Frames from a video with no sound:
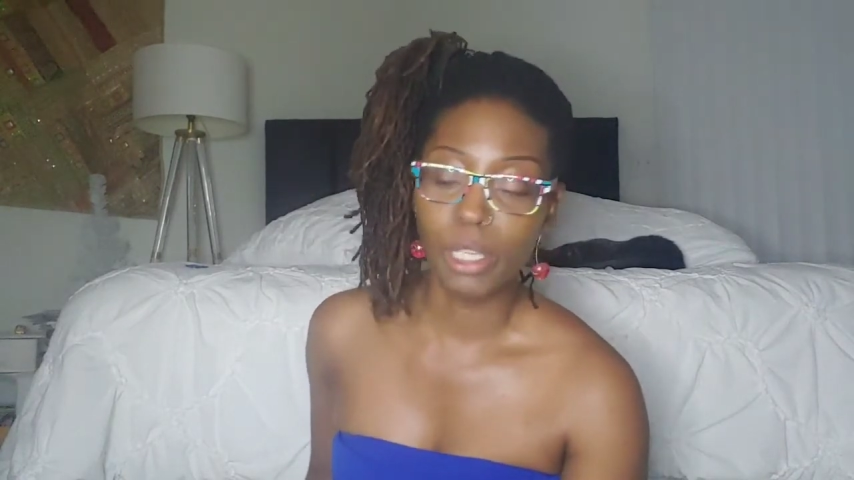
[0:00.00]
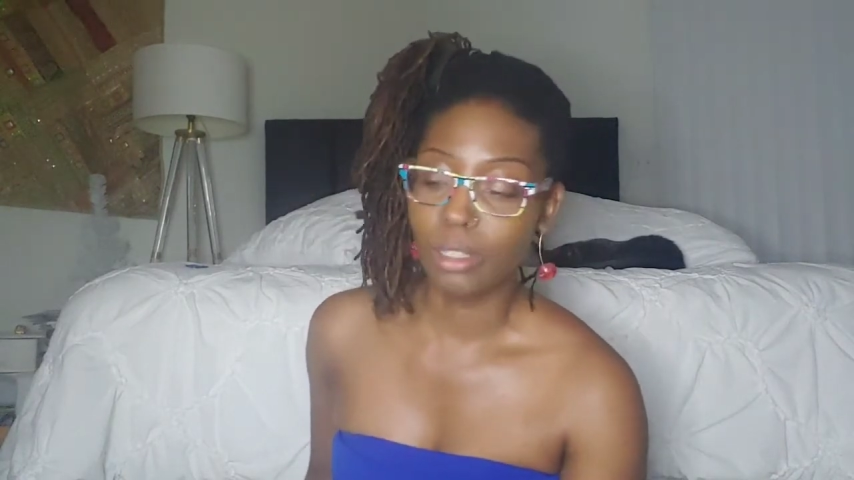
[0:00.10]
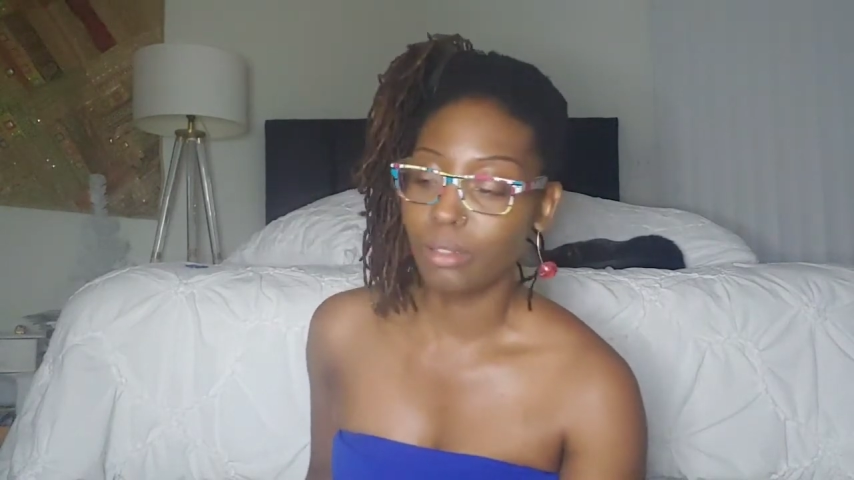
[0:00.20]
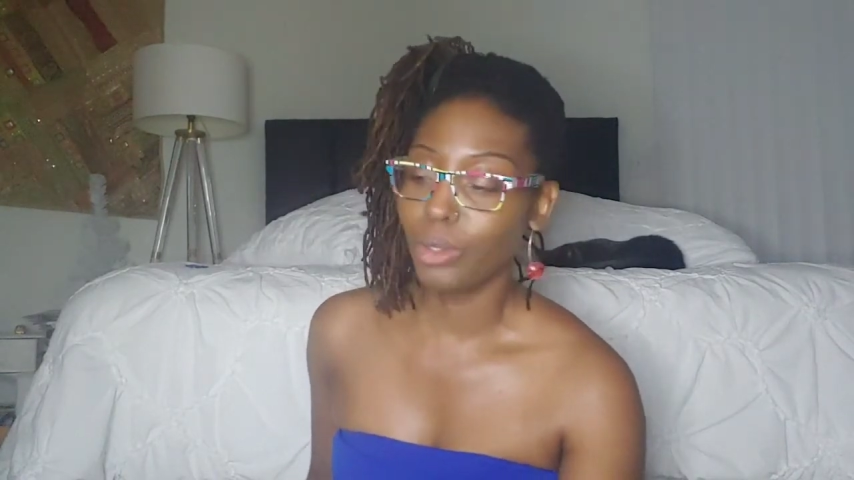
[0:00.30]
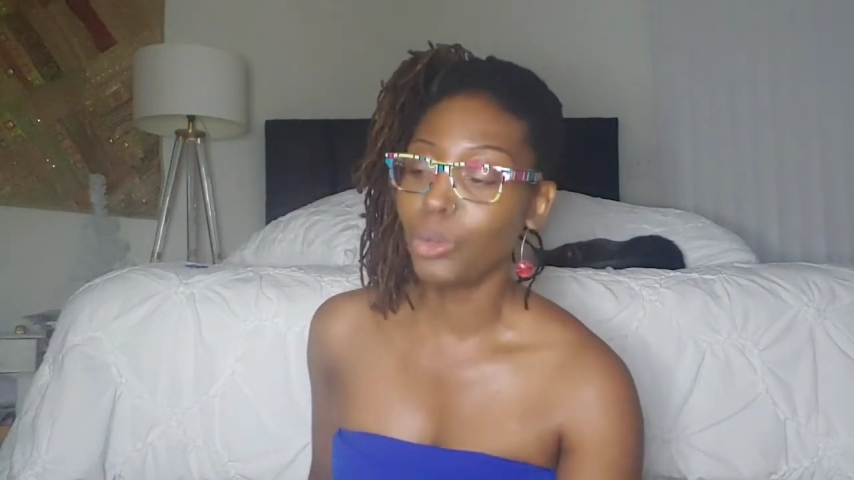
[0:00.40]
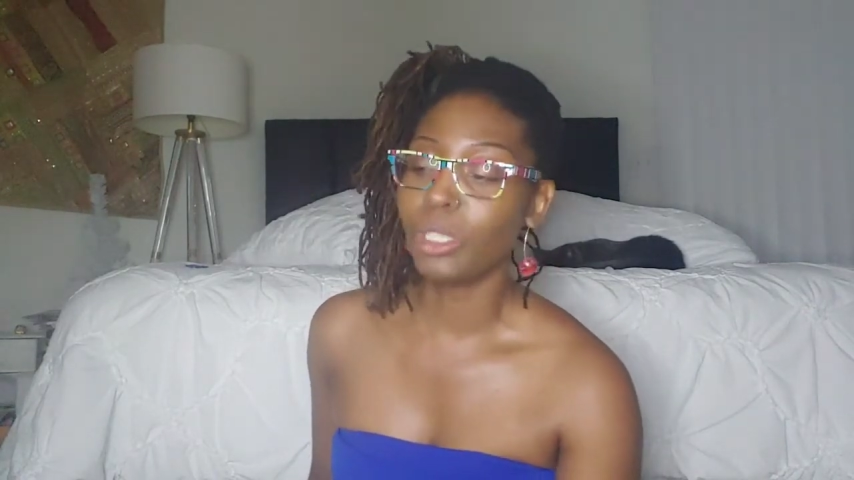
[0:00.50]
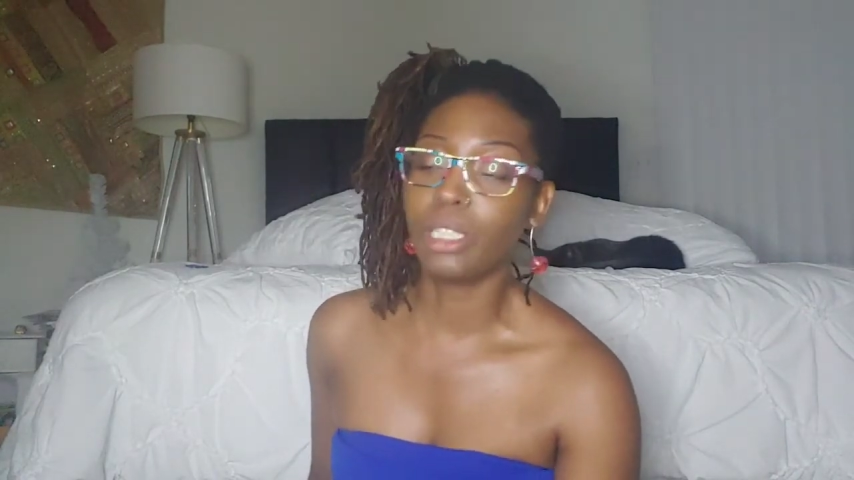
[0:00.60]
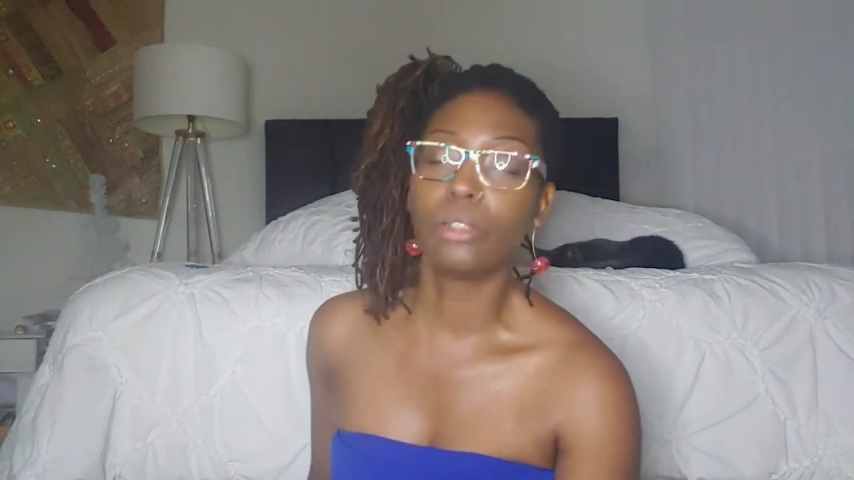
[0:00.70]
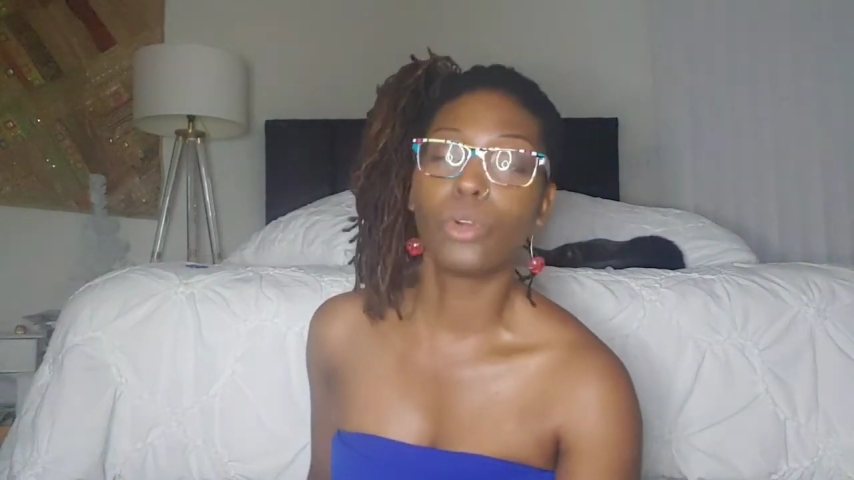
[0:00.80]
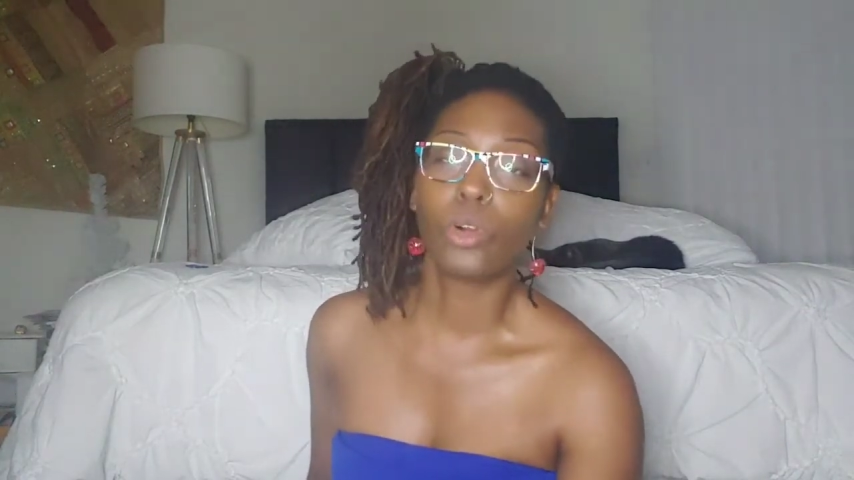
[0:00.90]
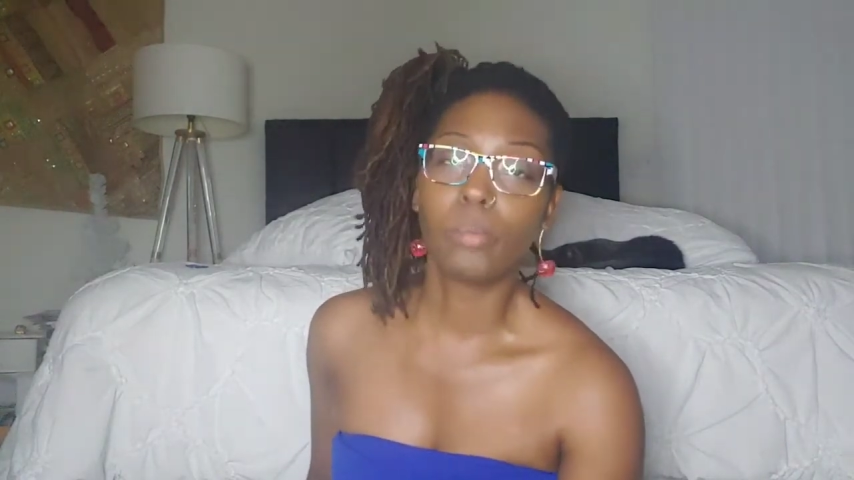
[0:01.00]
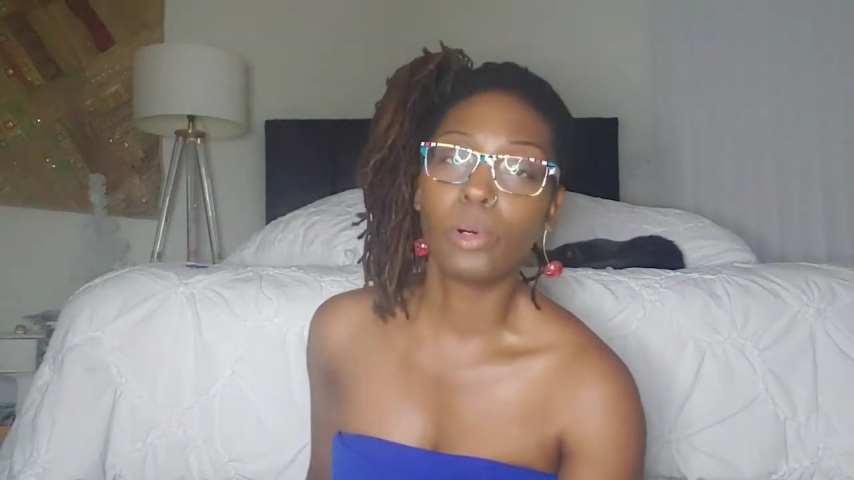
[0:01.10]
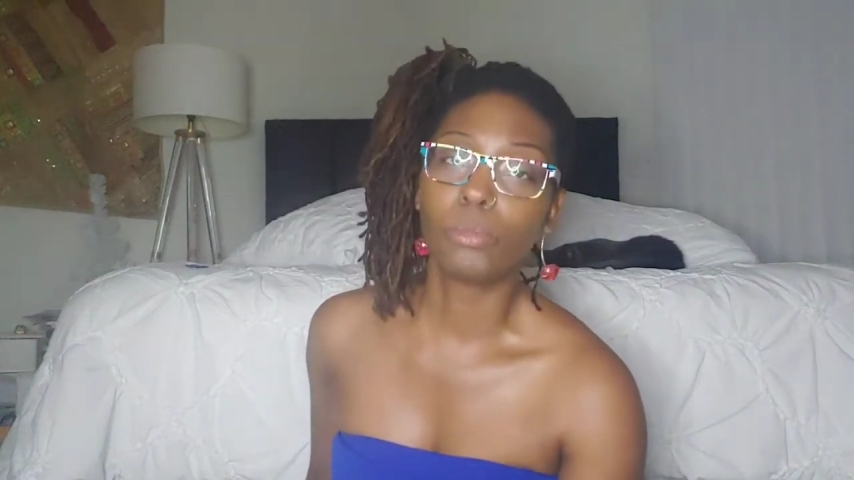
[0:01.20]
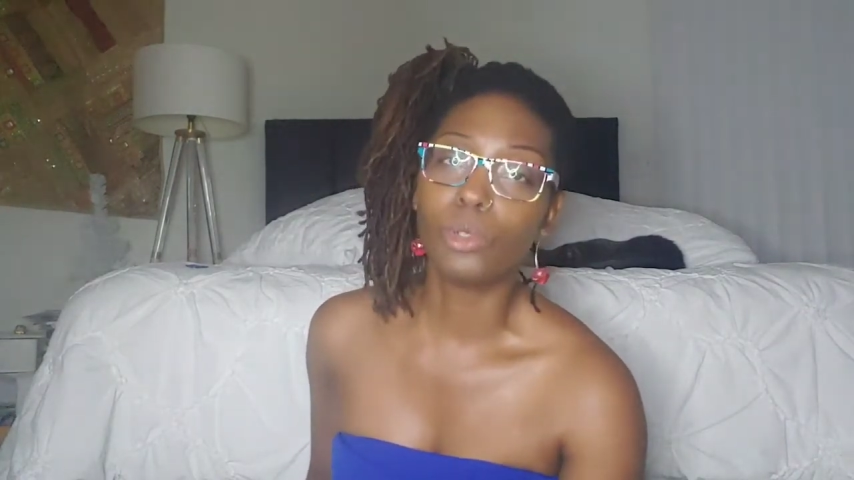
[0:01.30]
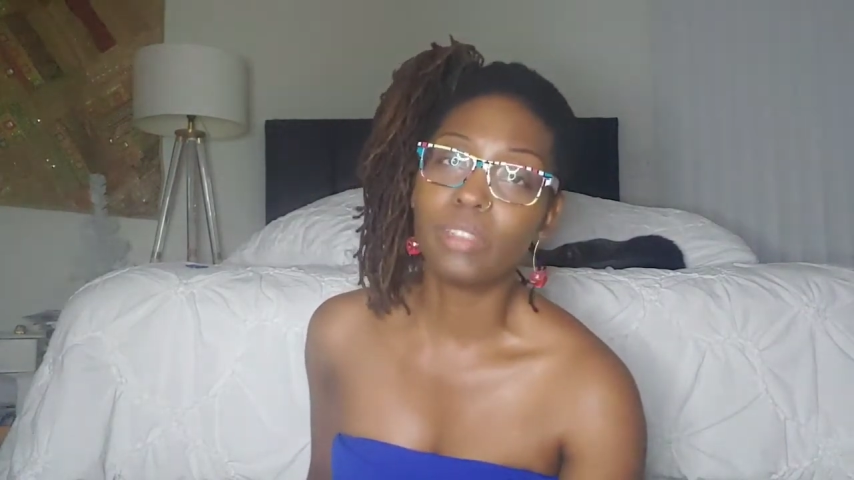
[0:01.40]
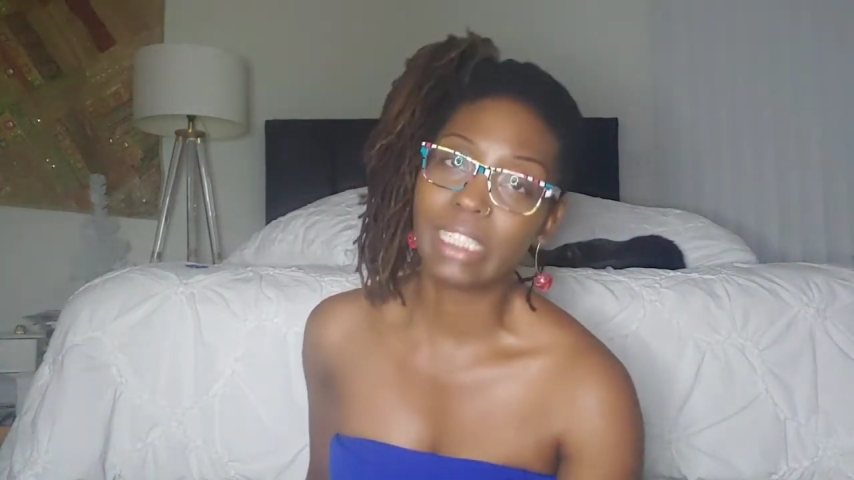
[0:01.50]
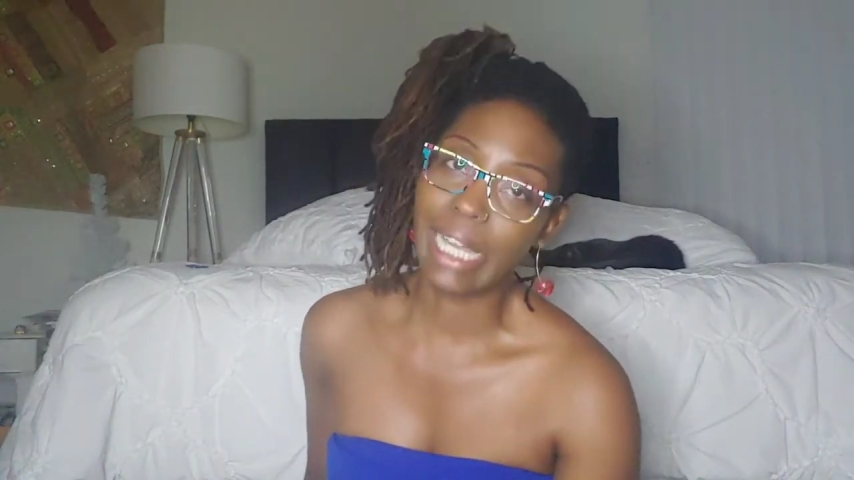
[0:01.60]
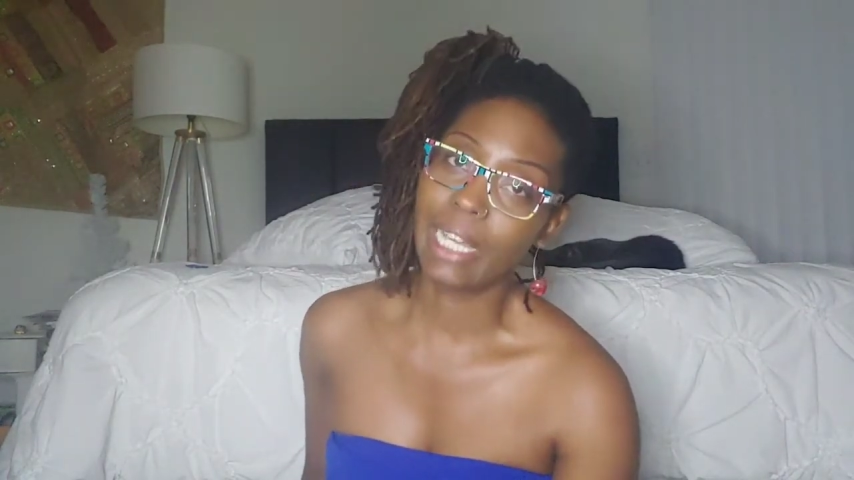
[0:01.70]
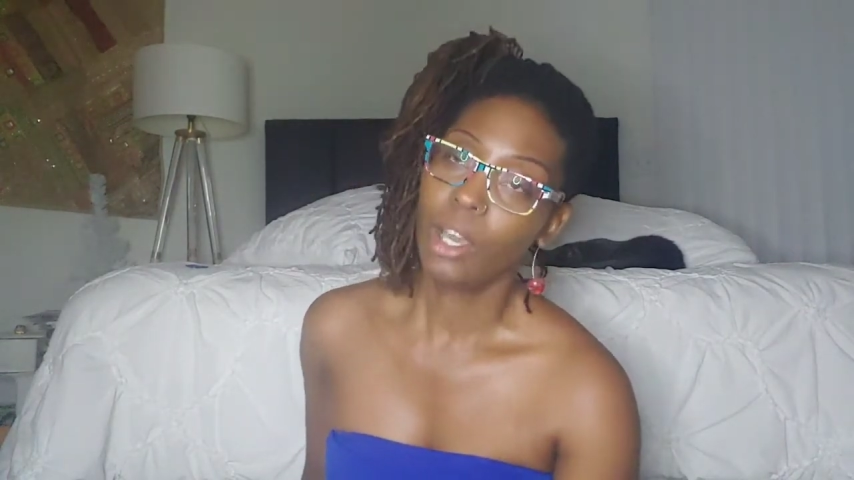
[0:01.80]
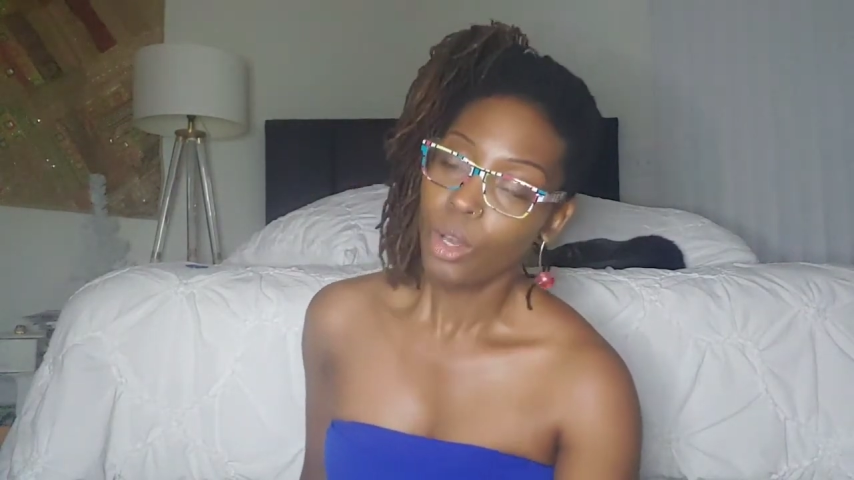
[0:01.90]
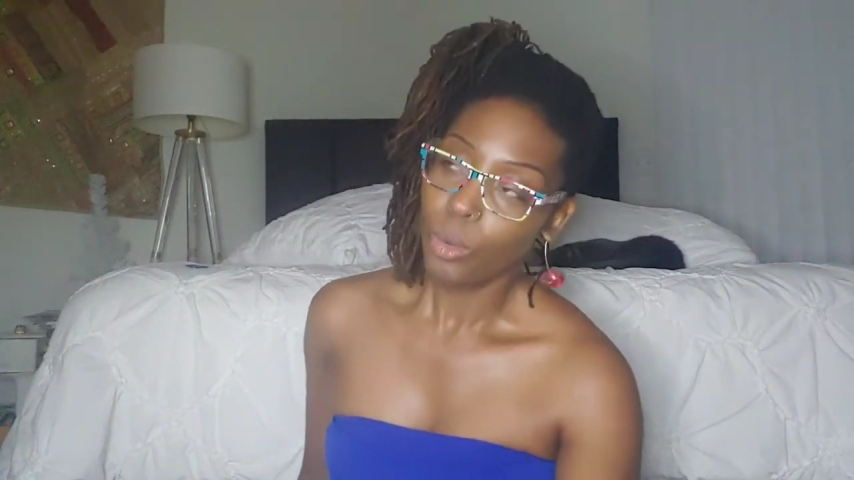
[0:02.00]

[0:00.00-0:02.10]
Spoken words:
and who didn't grow up on movies like